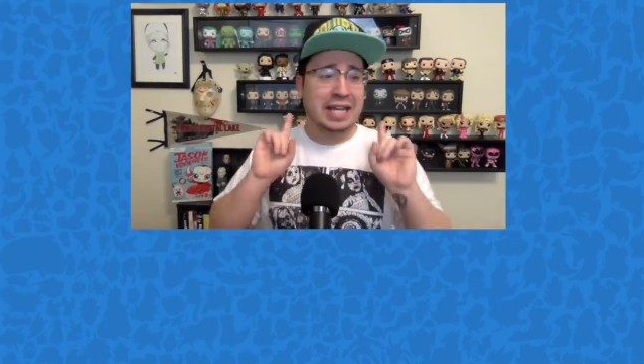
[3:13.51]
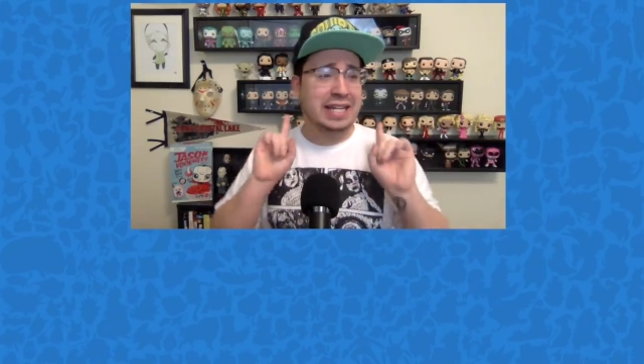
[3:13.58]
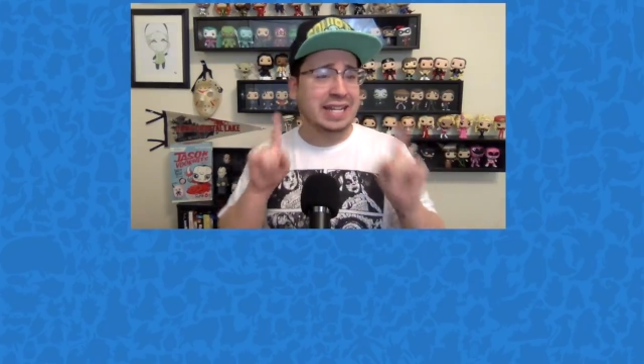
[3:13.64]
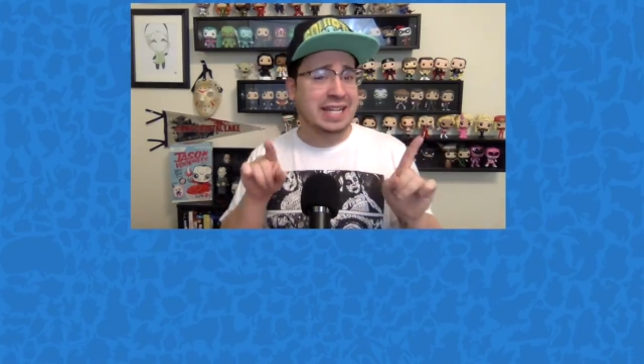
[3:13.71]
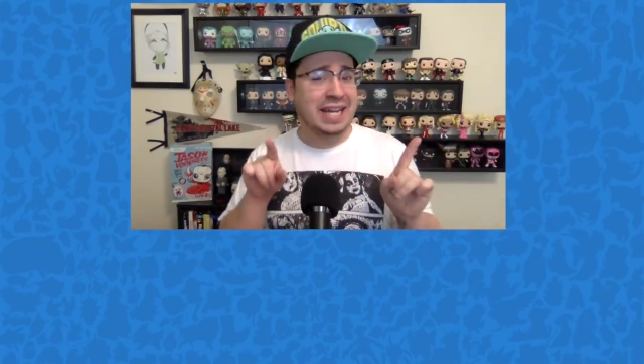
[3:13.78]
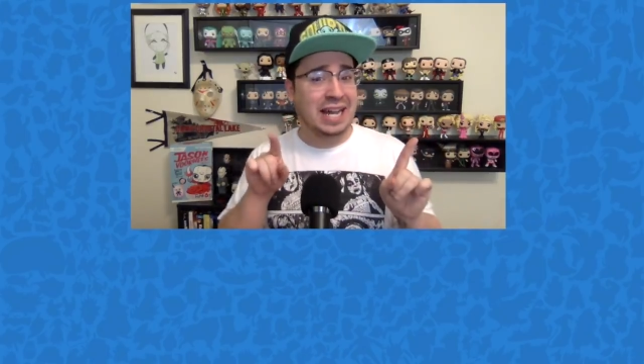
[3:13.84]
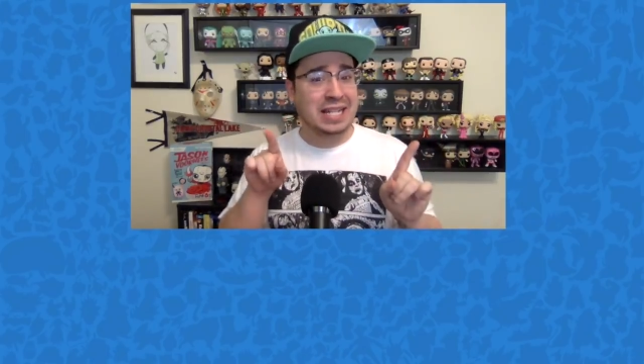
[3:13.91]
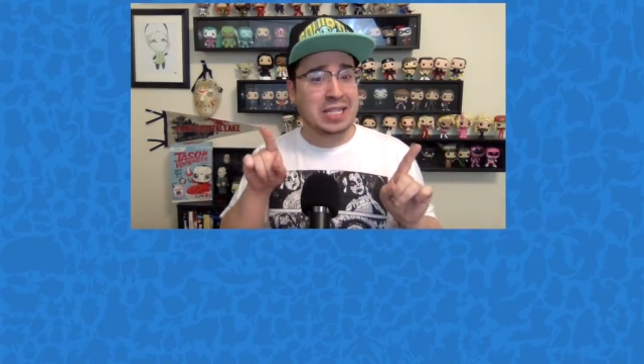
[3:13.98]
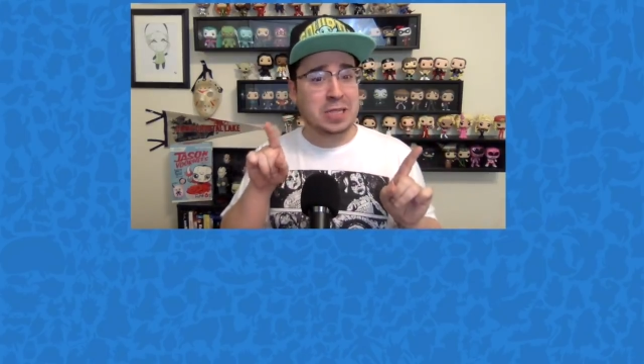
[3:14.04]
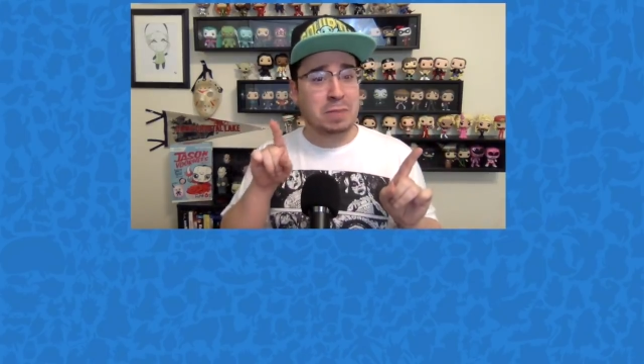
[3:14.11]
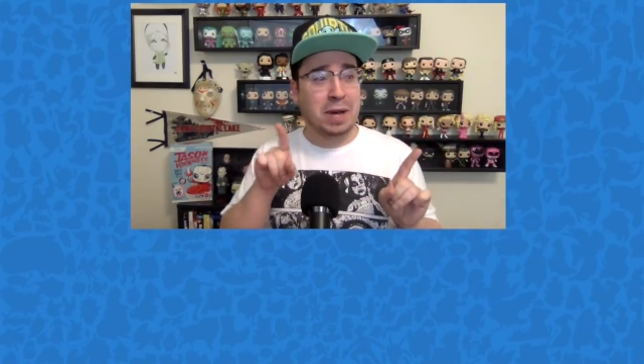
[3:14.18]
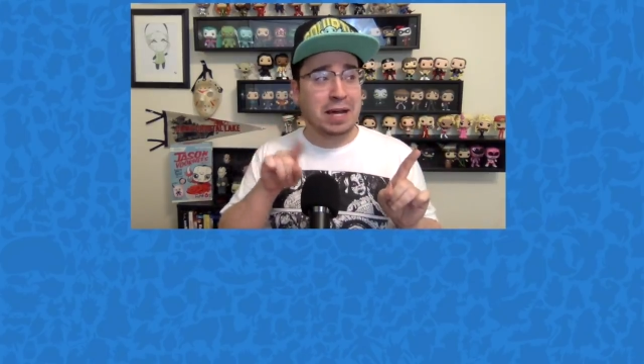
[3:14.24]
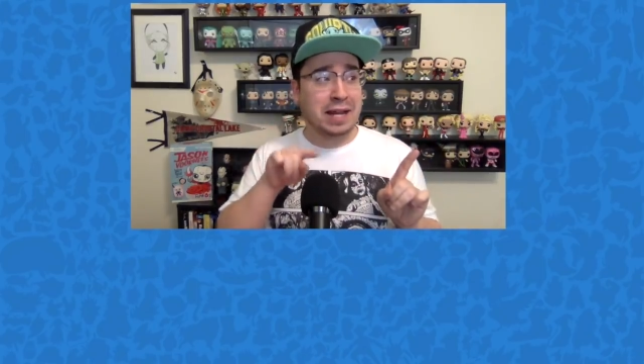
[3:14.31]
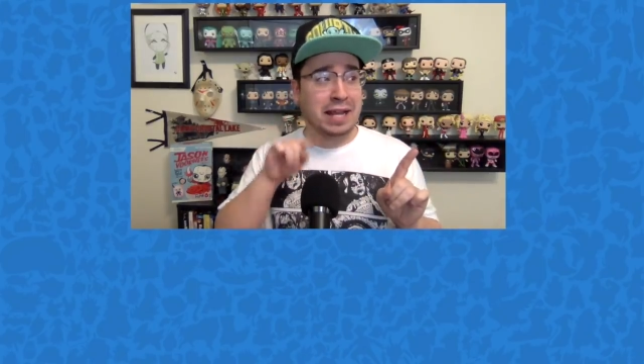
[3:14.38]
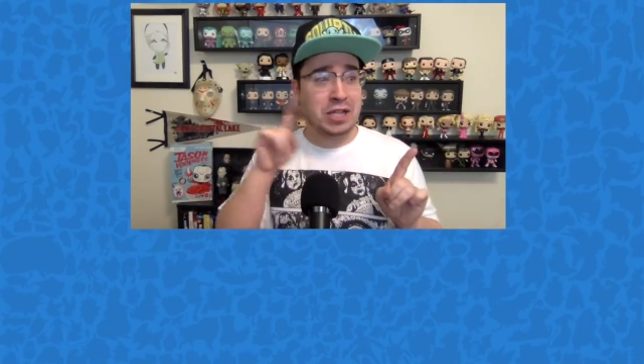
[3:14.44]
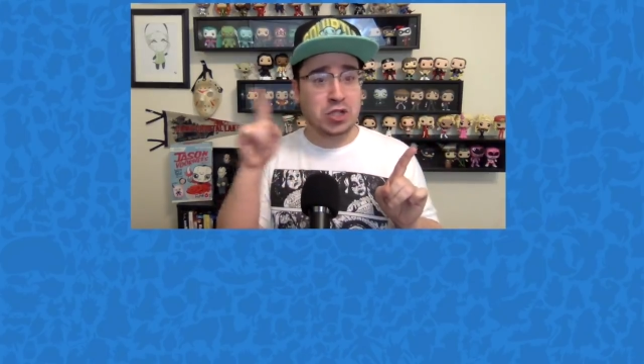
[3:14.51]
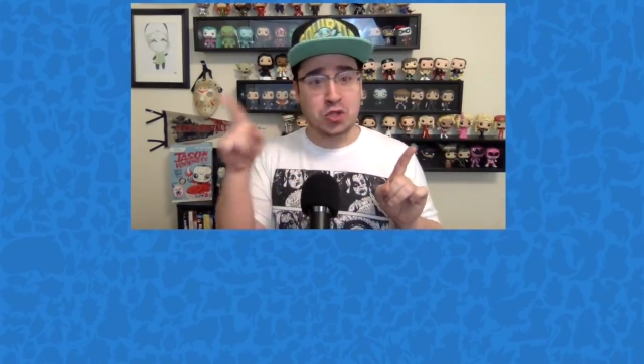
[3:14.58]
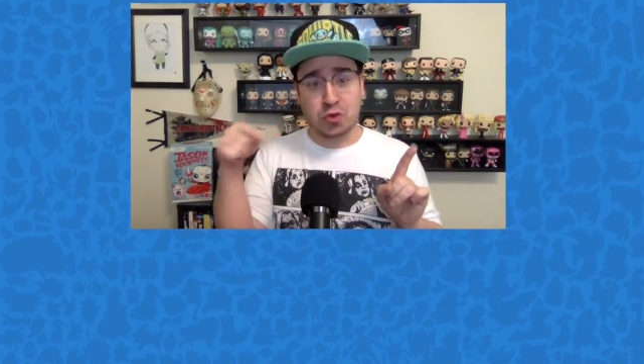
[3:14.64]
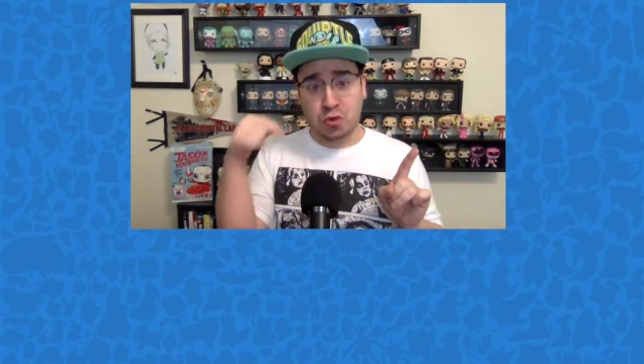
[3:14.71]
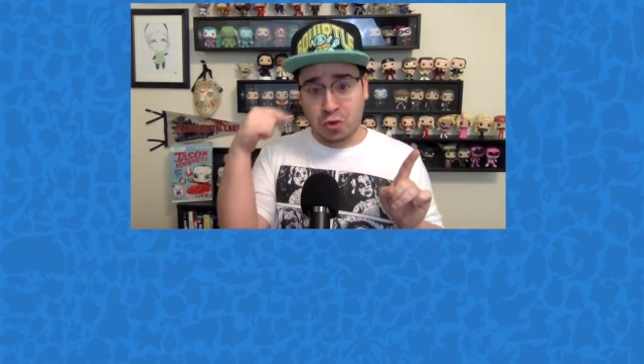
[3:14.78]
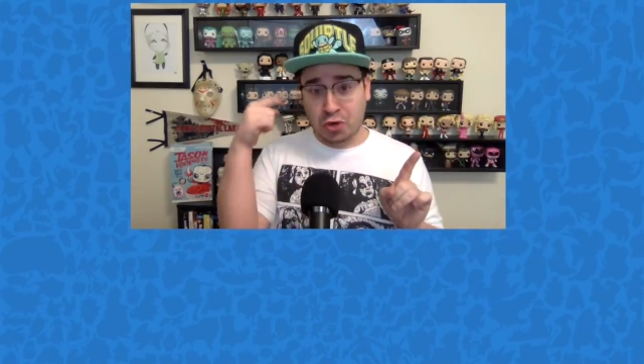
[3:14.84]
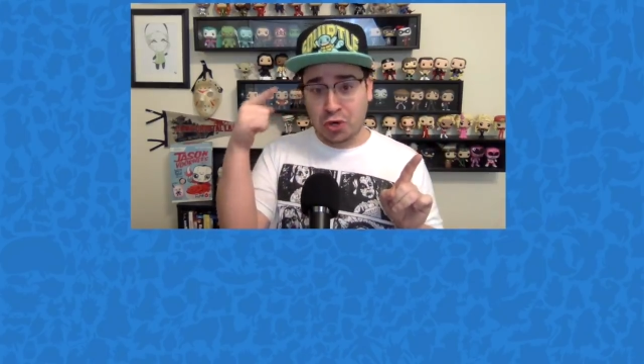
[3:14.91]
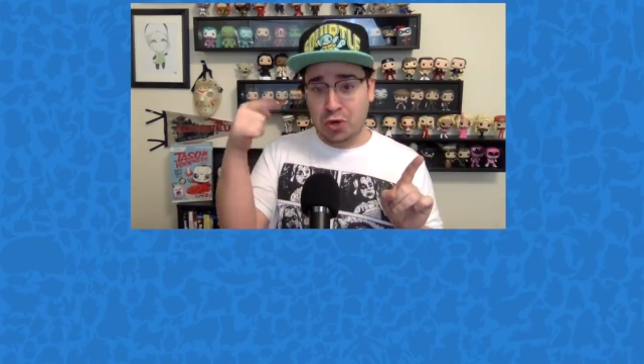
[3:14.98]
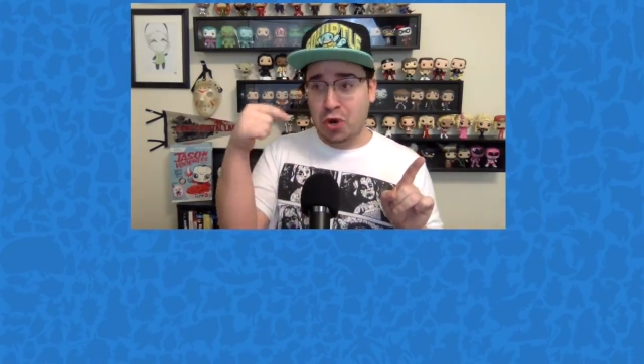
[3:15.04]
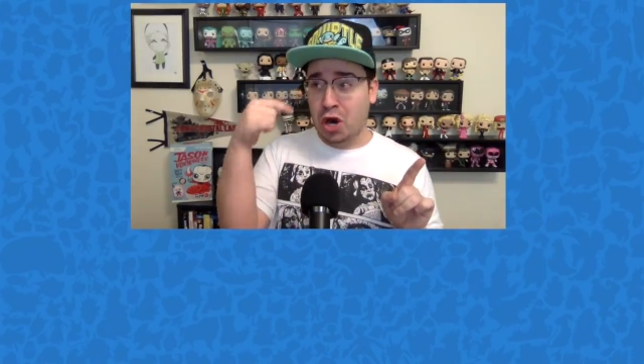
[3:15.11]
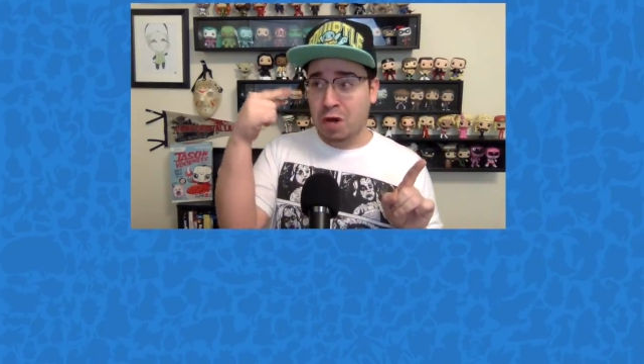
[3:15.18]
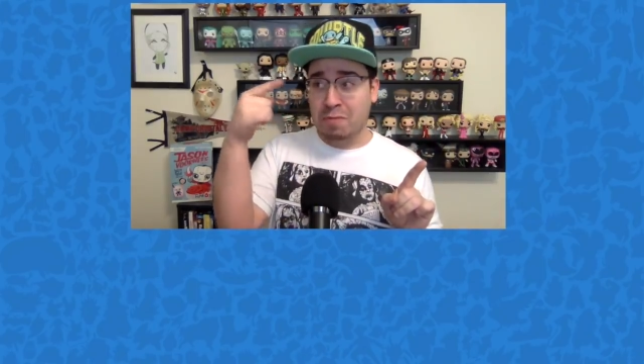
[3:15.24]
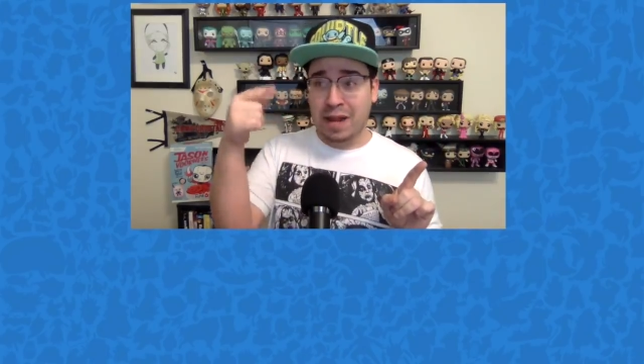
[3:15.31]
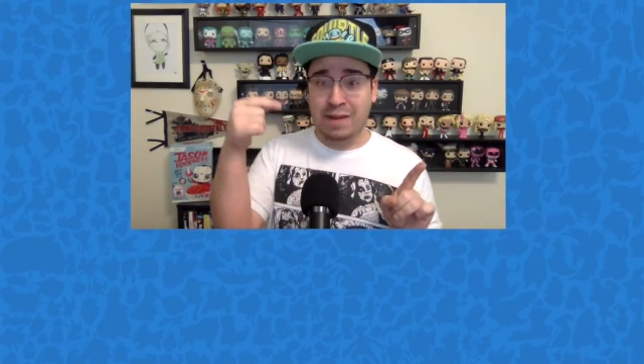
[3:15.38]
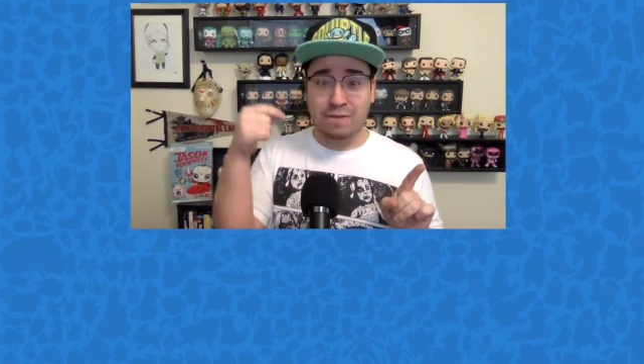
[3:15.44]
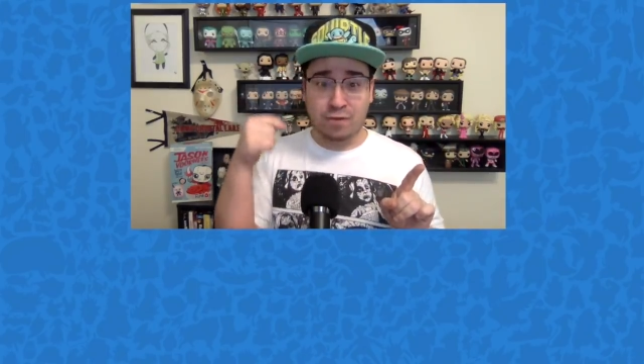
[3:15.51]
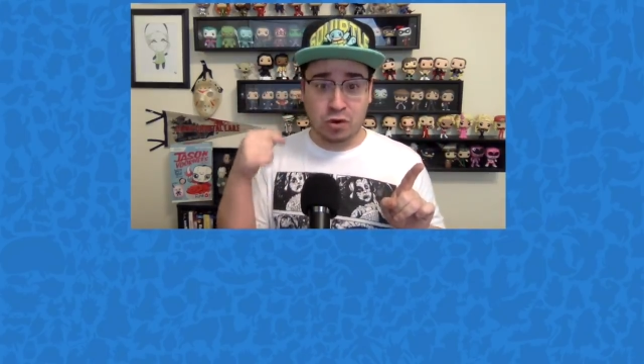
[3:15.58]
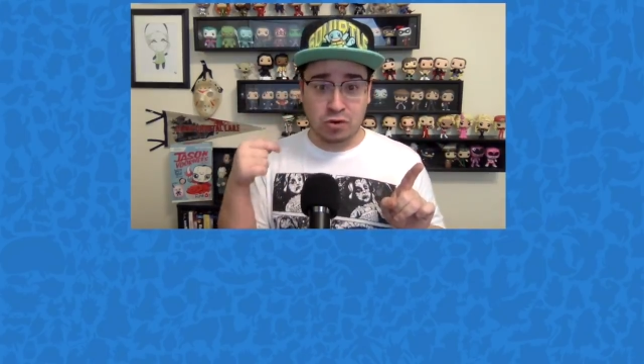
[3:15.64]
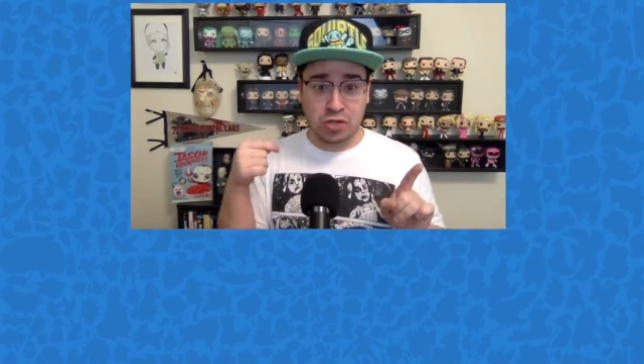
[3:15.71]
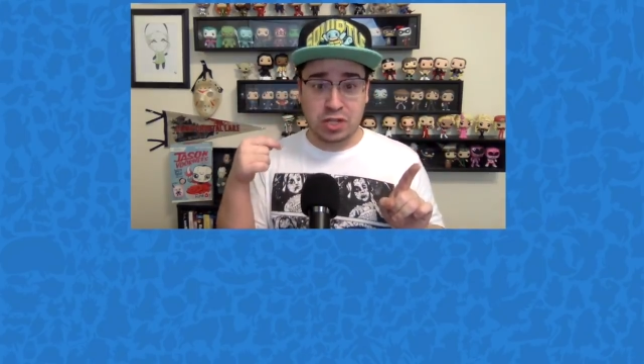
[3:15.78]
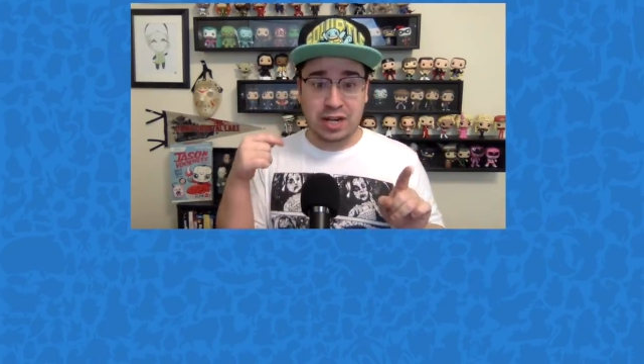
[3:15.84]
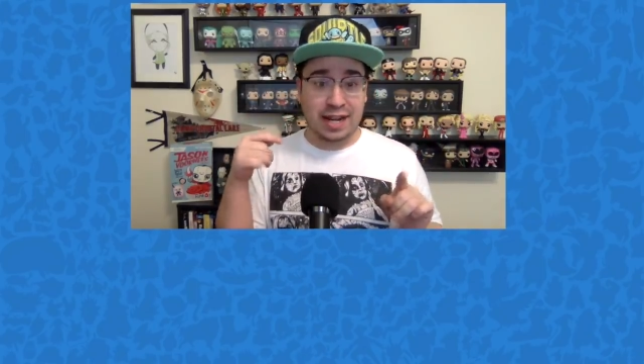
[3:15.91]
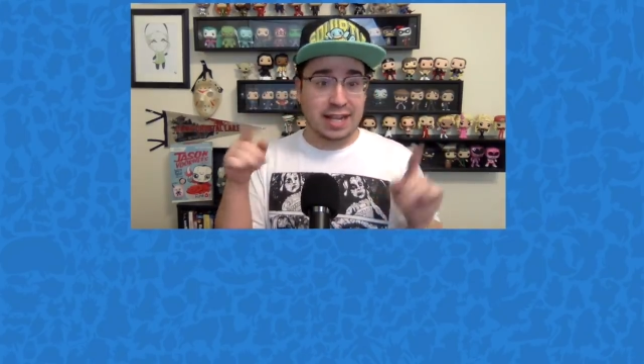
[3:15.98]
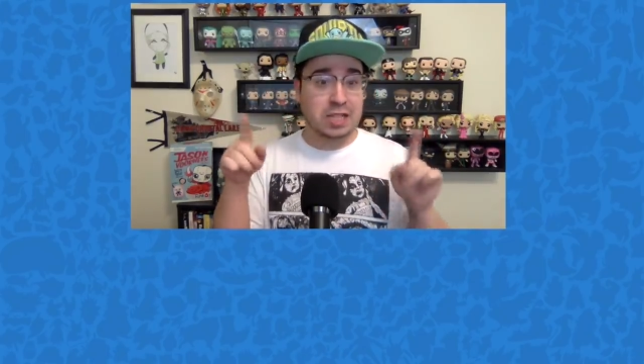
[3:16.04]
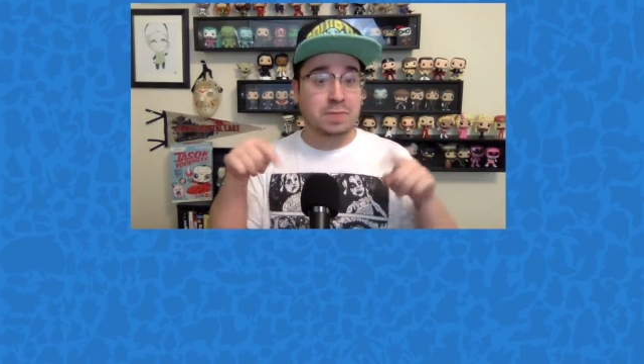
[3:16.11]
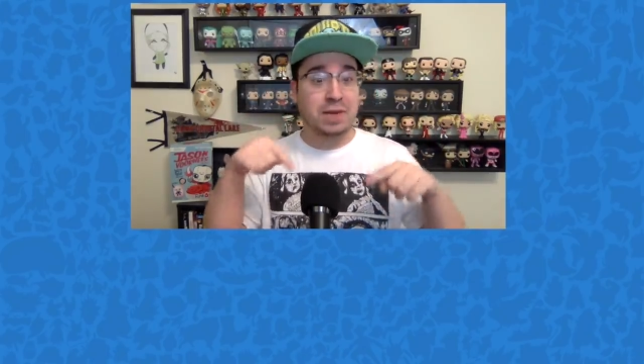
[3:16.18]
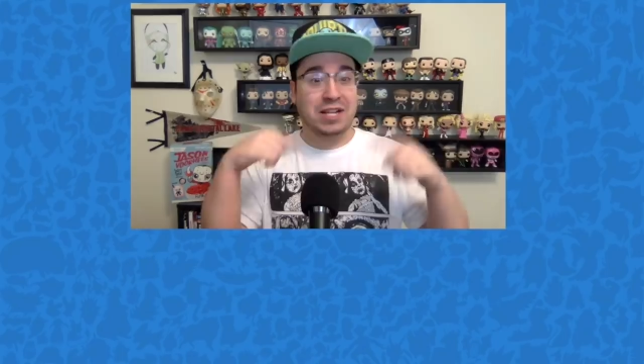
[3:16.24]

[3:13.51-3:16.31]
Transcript: Did not spot a Squirtle on my first glance,